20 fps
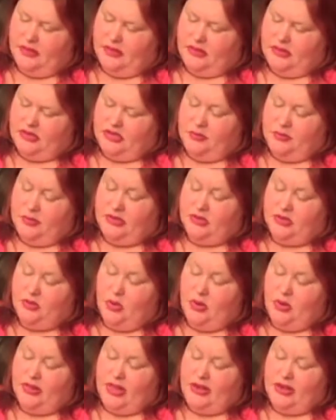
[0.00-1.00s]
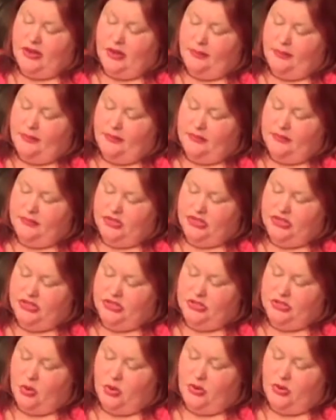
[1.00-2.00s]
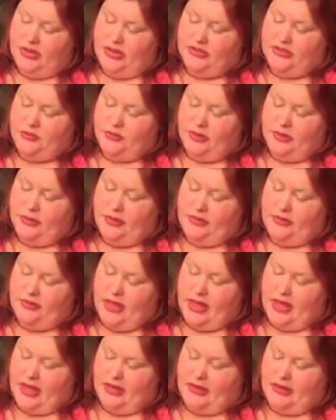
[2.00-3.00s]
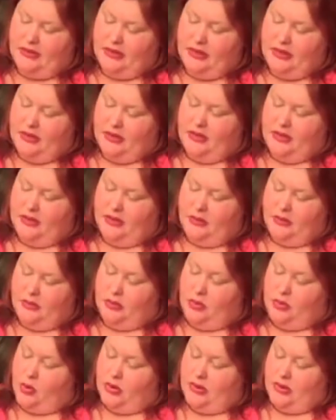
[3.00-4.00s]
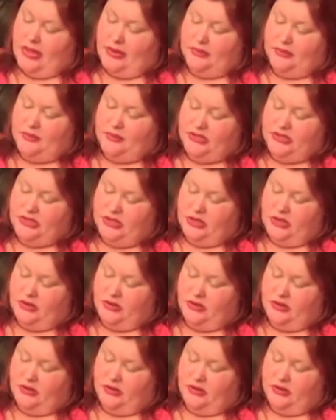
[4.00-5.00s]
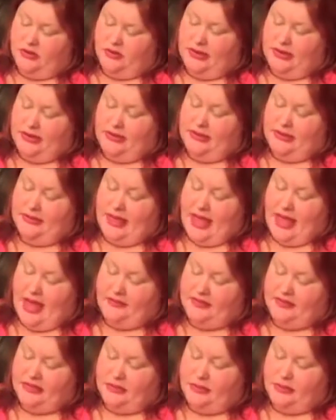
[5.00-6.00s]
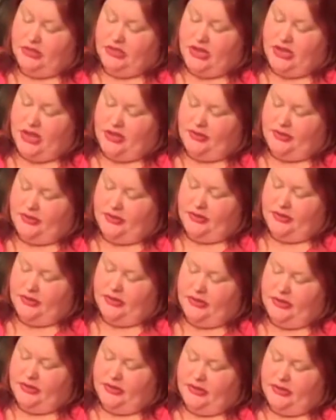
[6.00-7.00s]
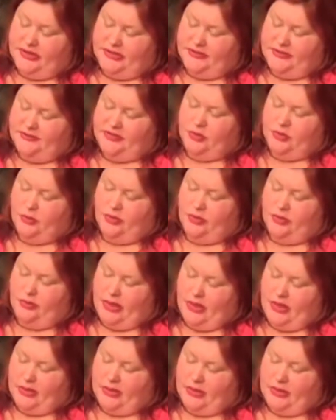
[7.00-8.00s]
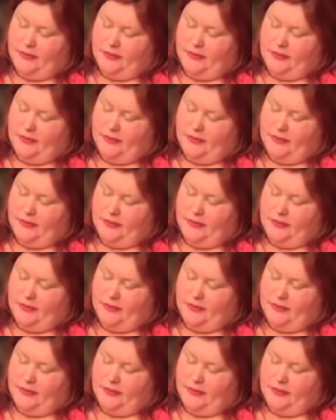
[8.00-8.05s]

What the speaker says: She picked Coraline up, just as Coraline's real mother had, when Coraline was much younger, cradling the half-sleeping child as if she were a baby.